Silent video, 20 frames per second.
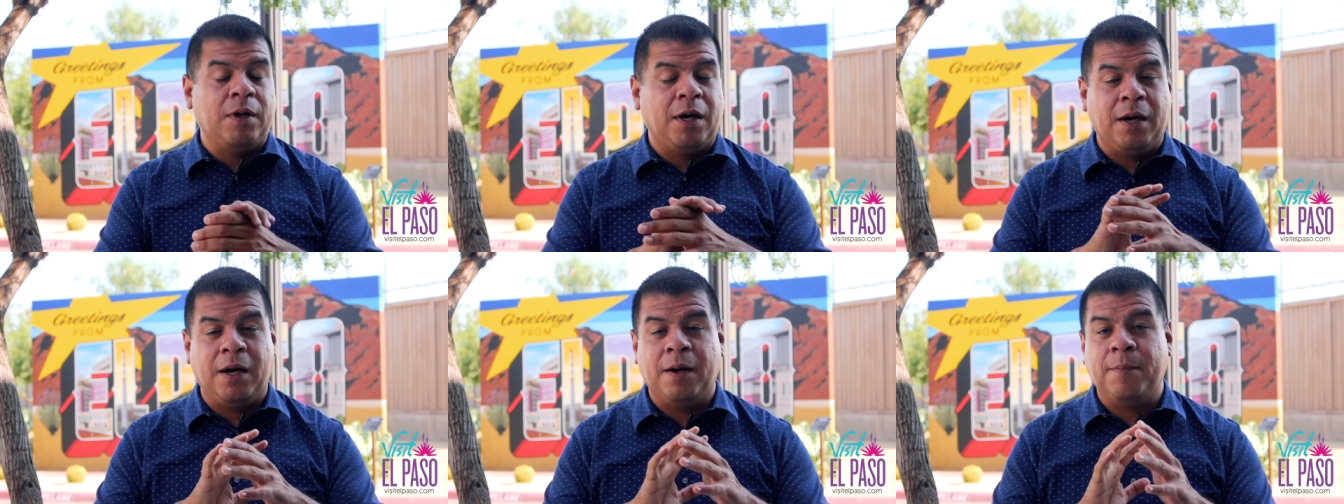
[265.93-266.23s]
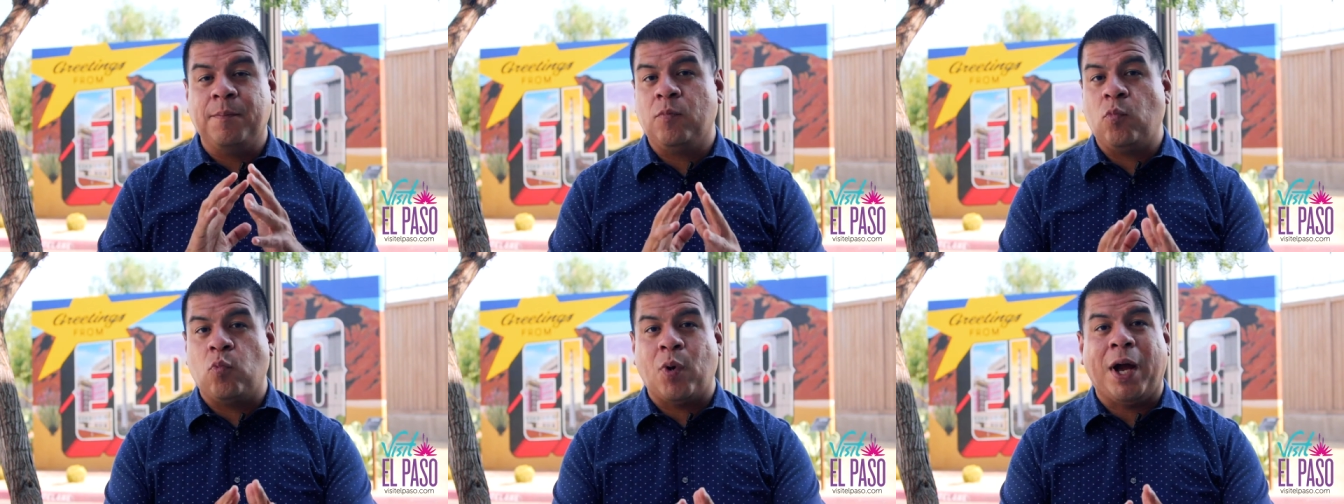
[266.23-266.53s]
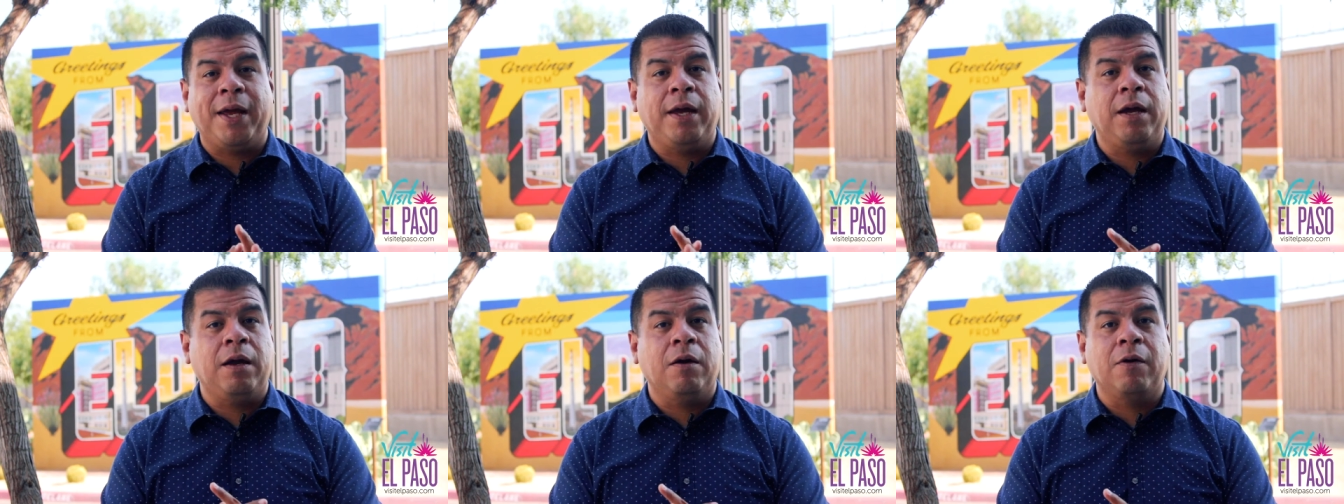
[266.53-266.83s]
um,
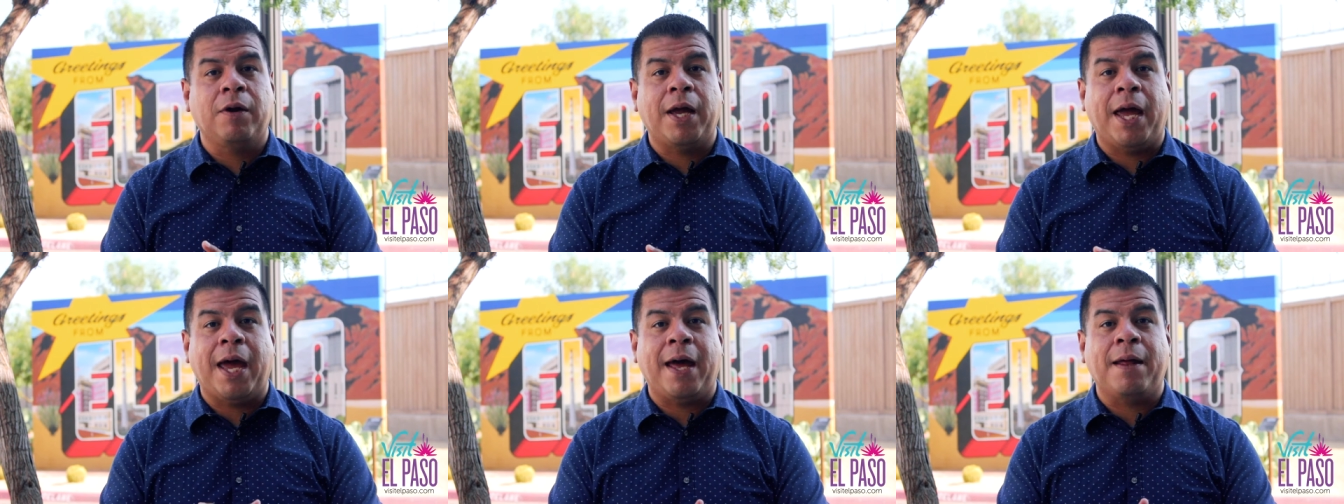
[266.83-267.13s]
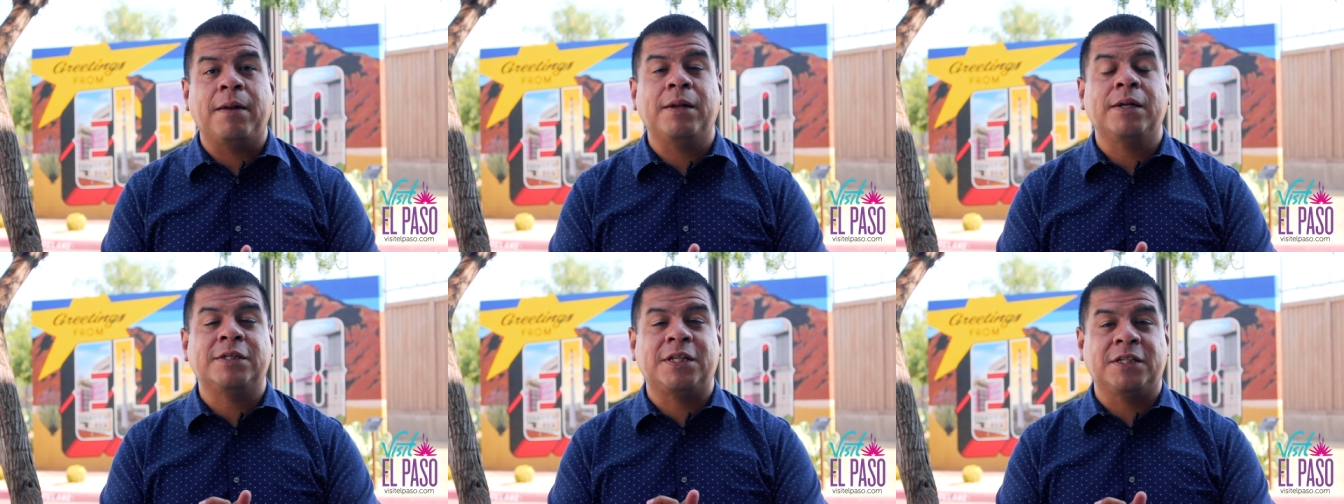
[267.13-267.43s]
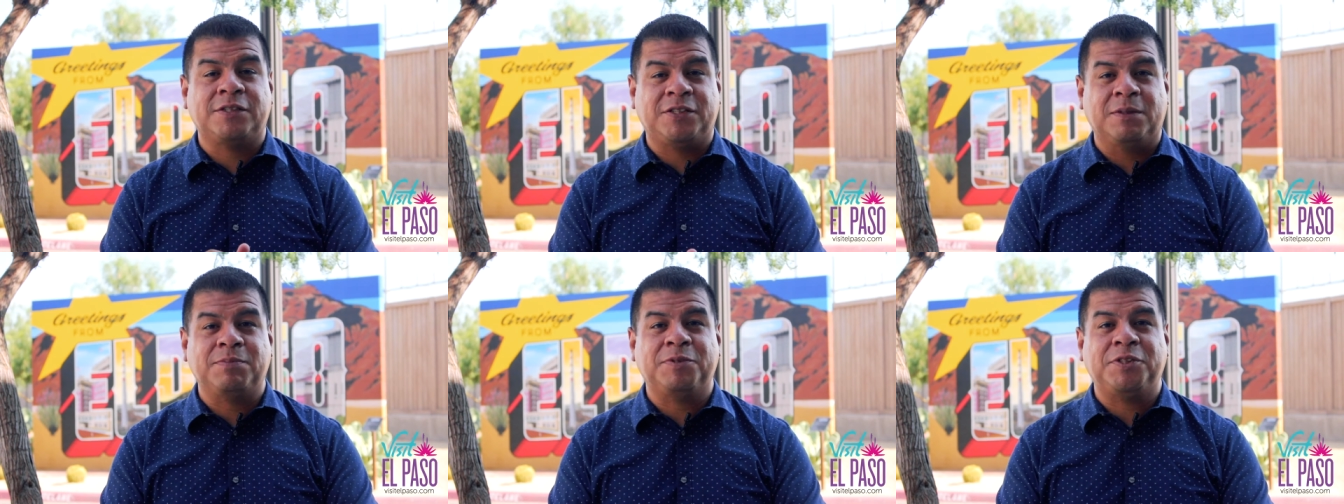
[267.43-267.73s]
right here at
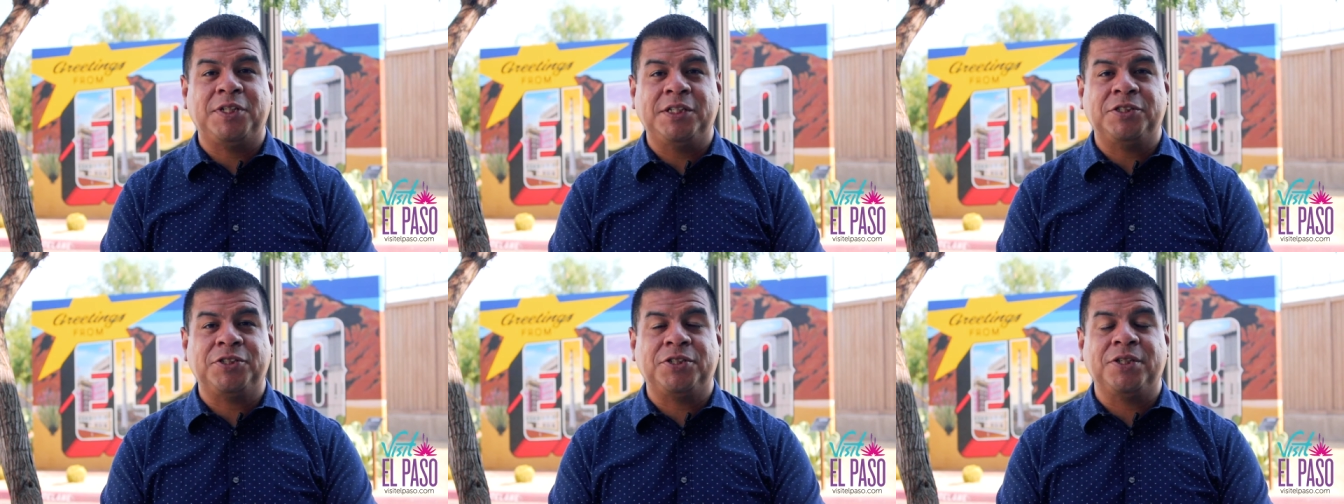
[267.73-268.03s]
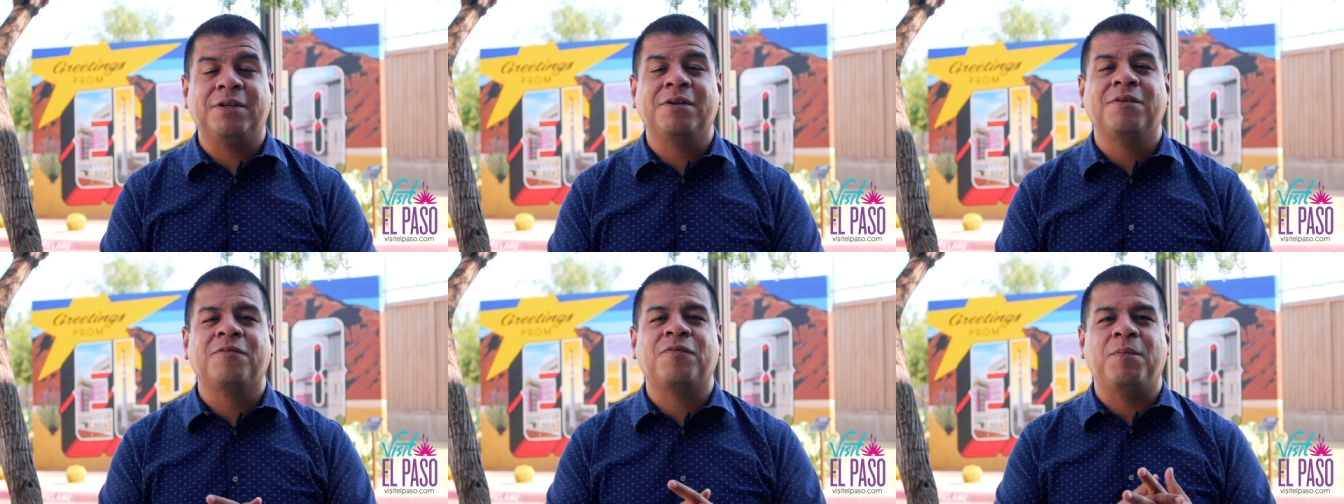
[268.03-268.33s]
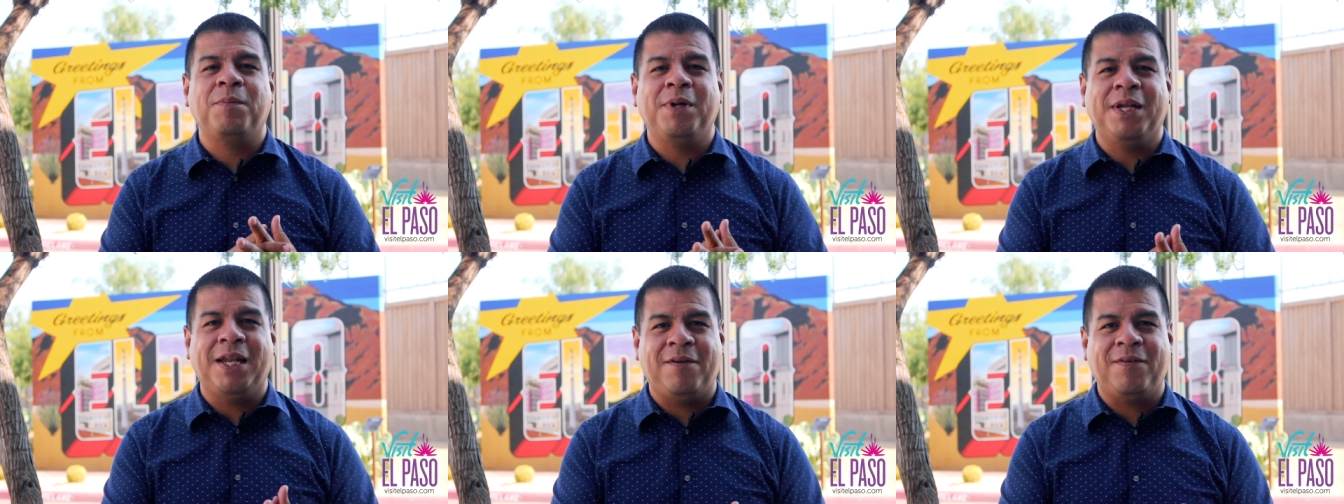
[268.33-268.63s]
the substation
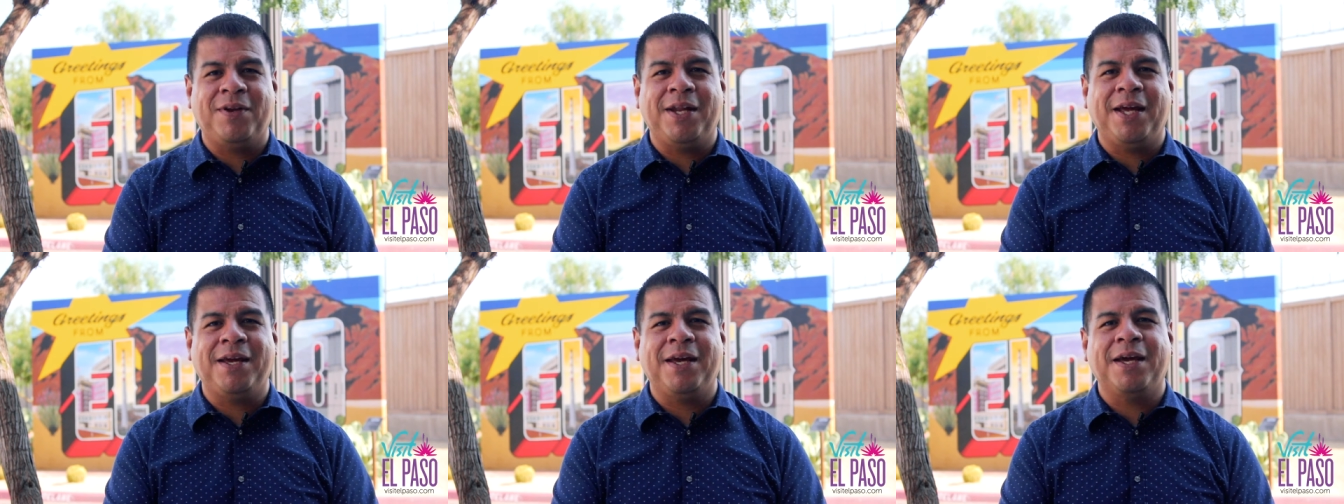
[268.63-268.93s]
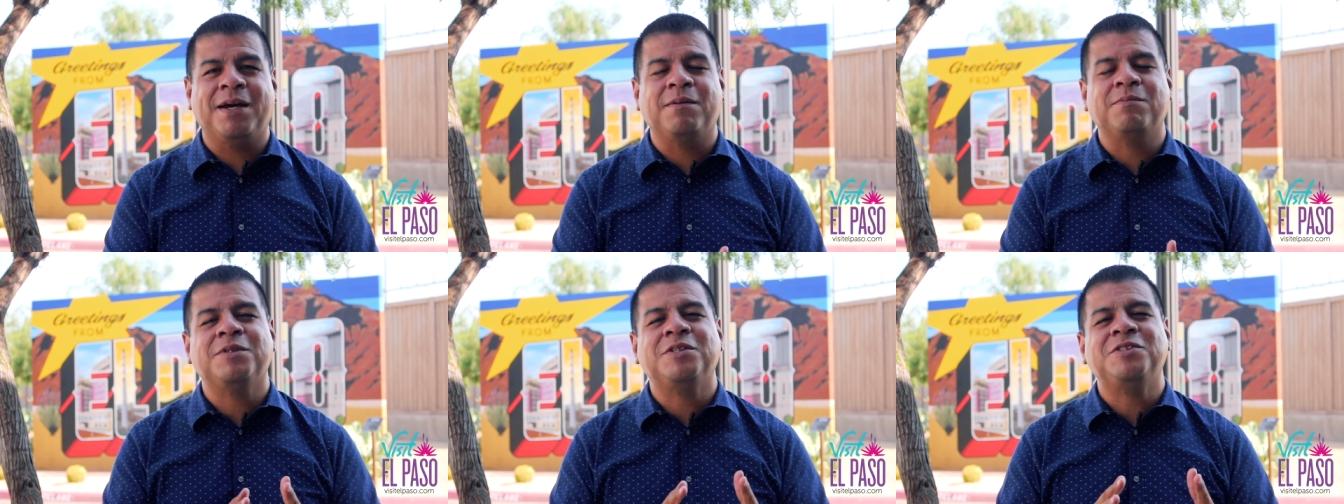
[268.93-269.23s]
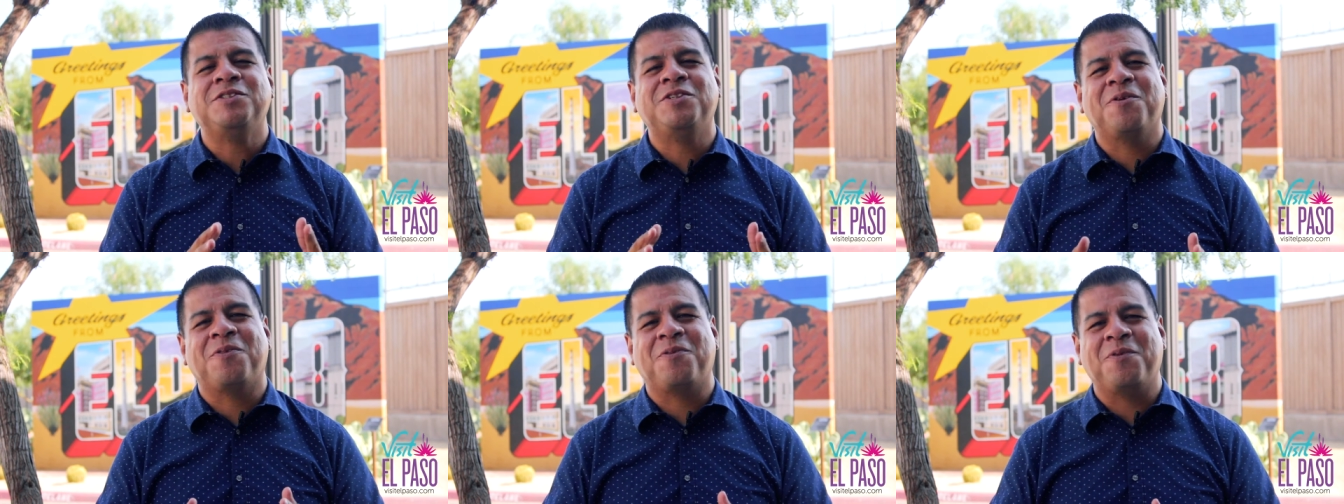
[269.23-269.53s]
from 11
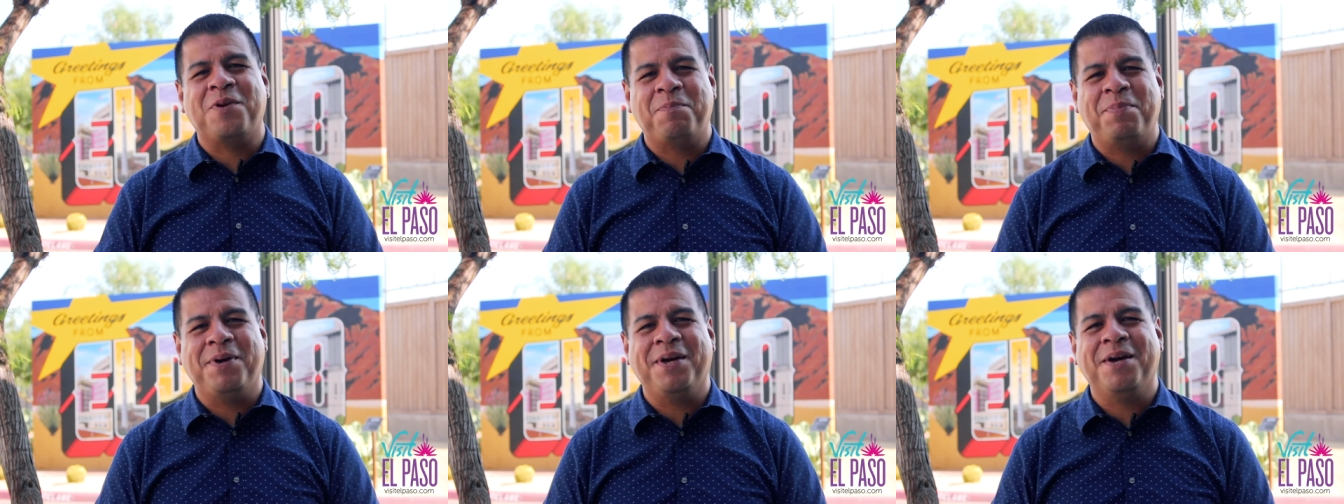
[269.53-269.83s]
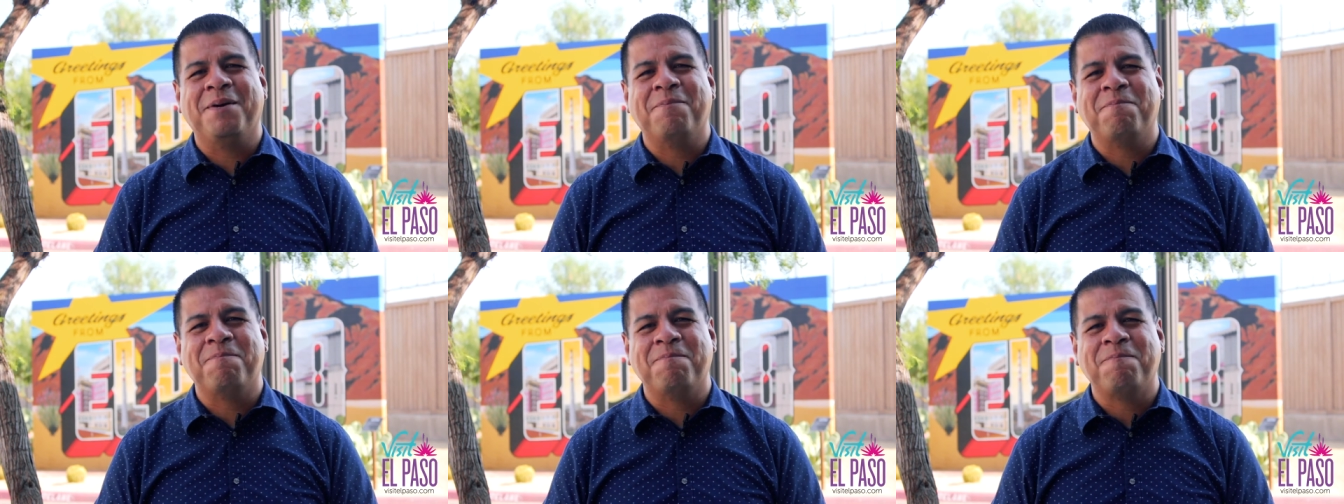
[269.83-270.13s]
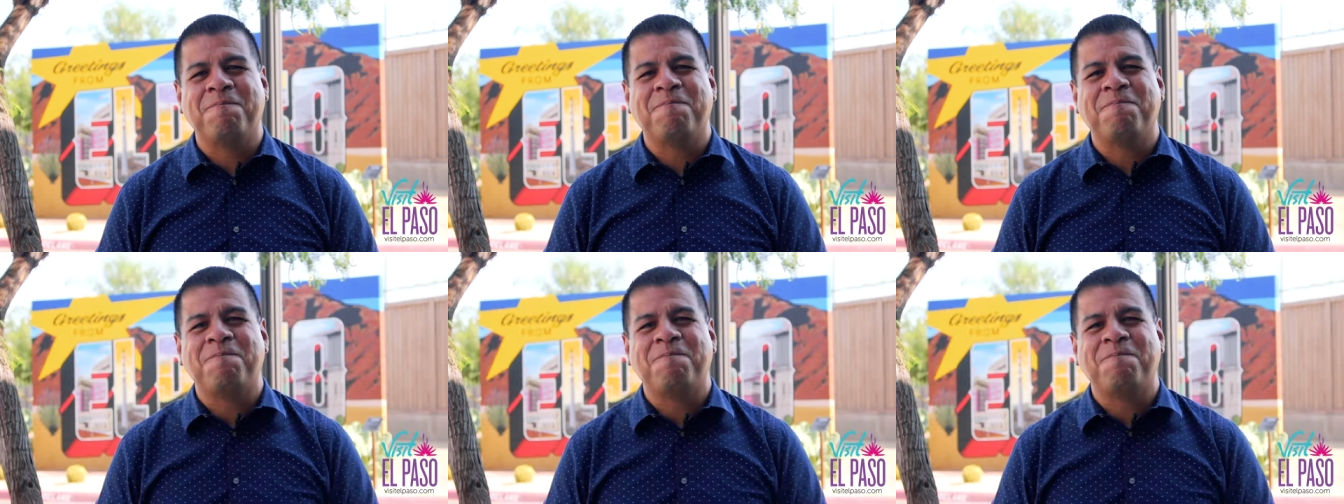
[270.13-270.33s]
a.m. till 3 p.m.